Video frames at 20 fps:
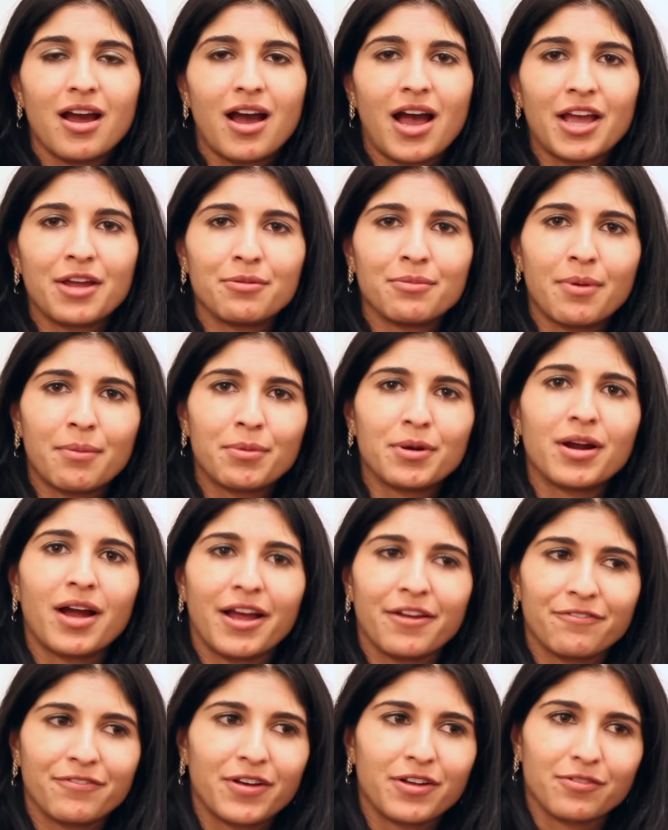I remember
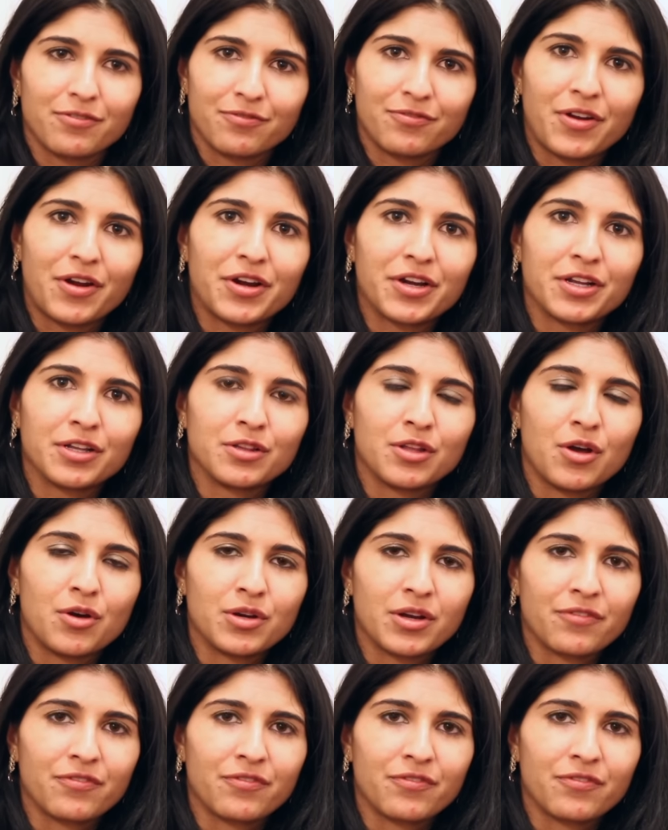I felt very alone.